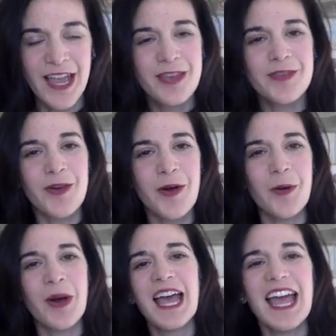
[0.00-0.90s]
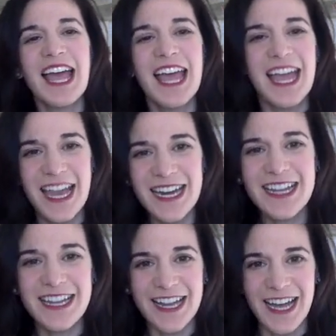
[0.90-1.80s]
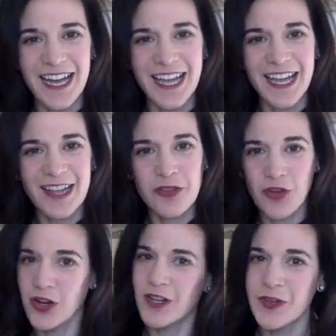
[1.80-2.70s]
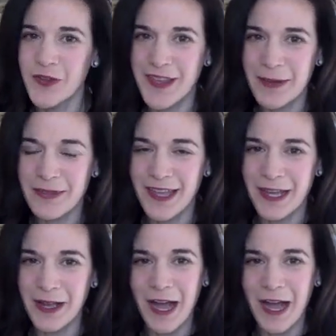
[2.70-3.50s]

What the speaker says: So Andy and I started to do the same thing.